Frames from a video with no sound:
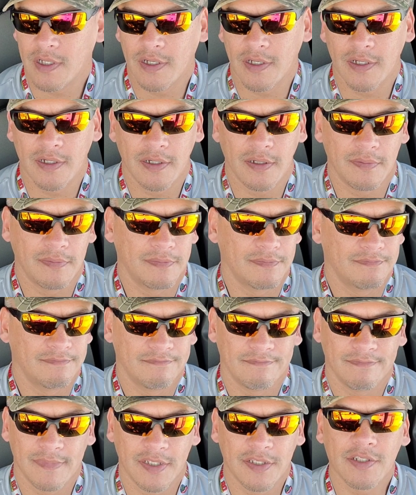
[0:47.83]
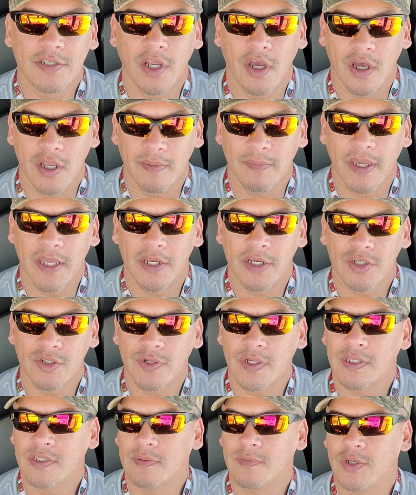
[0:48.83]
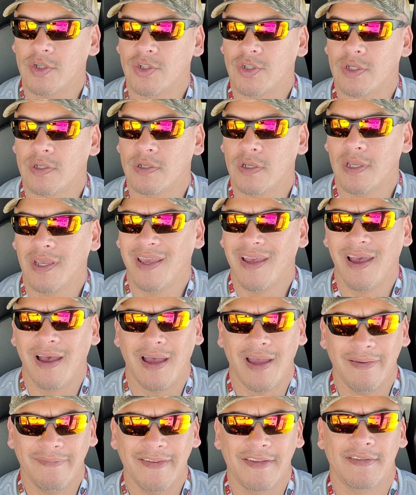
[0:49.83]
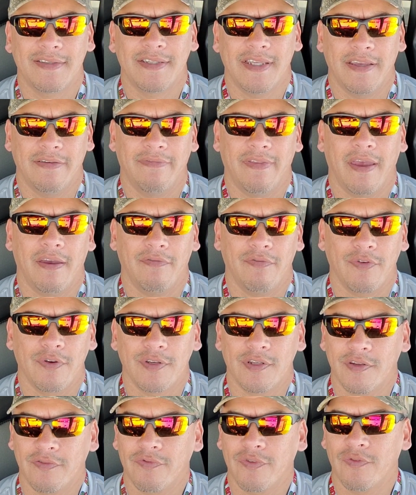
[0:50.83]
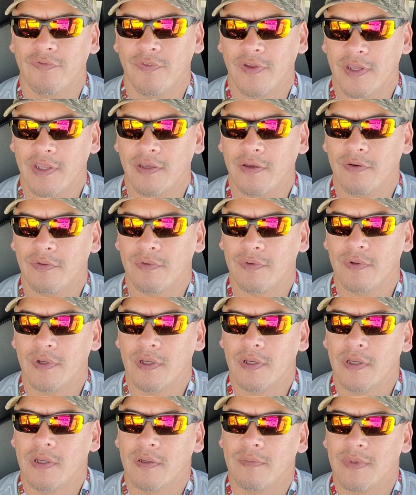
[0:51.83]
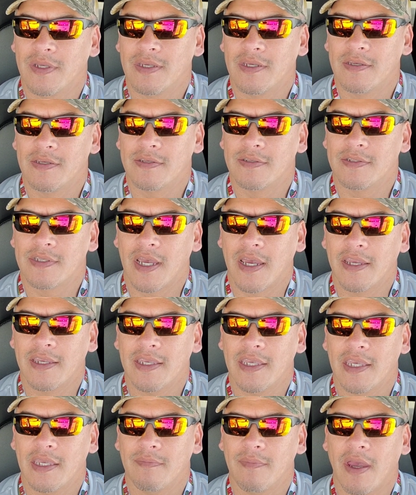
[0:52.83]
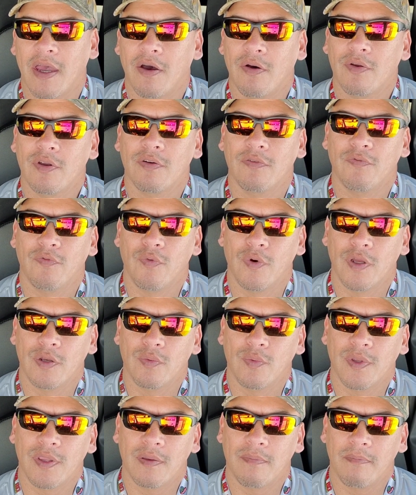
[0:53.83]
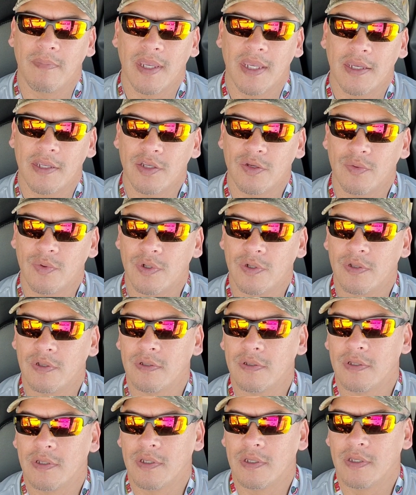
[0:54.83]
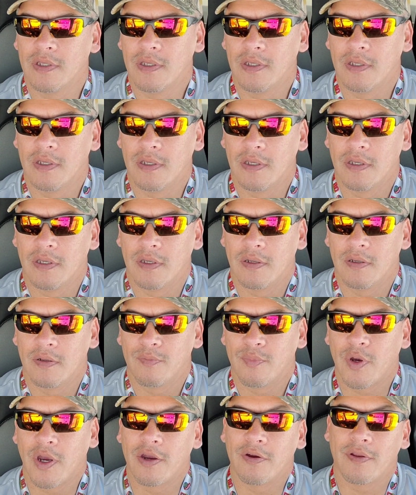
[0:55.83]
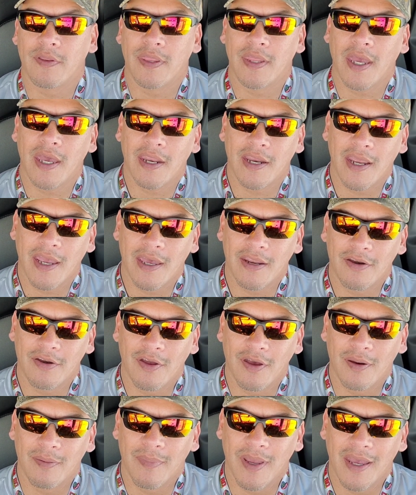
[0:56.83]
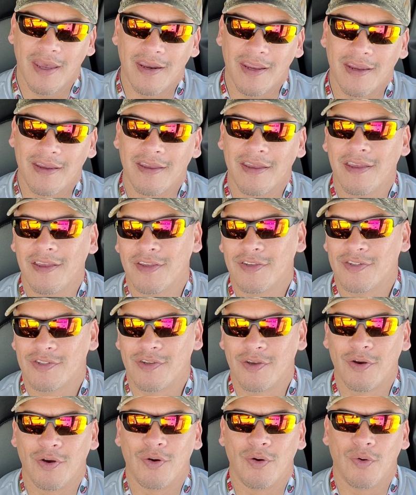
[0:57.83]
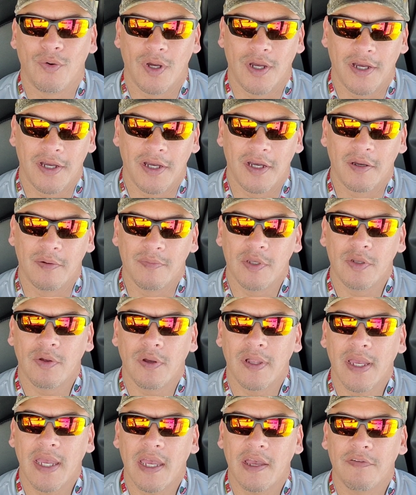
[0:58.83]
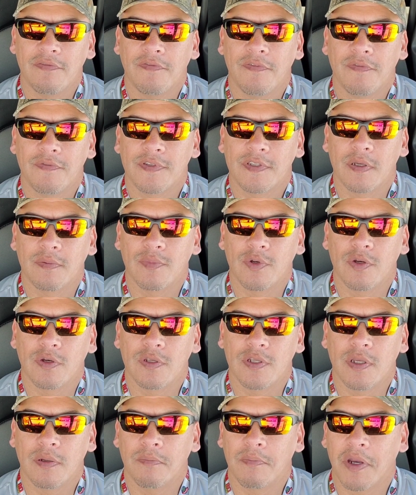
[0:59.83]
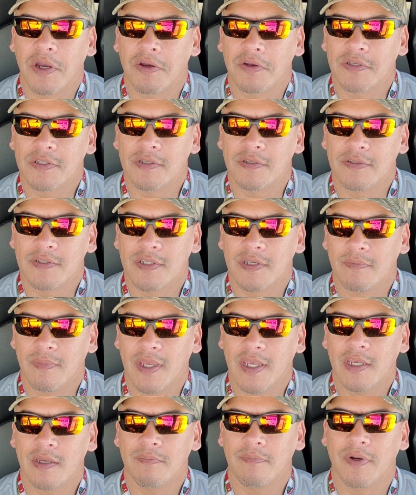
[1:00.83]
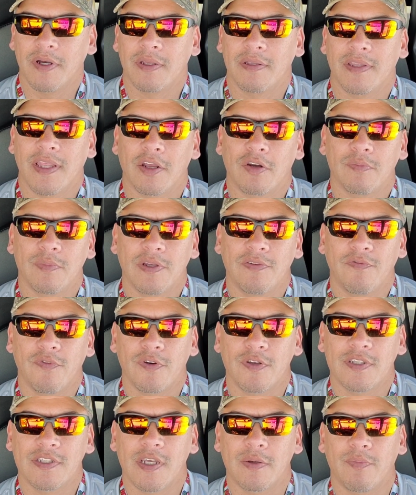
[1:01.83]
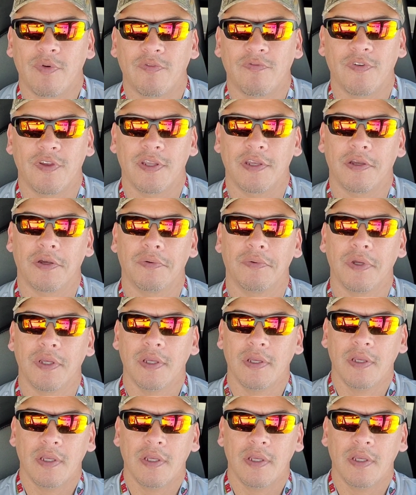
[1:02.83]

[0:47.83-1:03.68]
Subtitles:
It's an automatic transmission. I'm going to save that for a different video because I came out of one with a manual. Prior to that, I had an automatic, so I'll have some good comparisons to make, but that'll be for a separate video.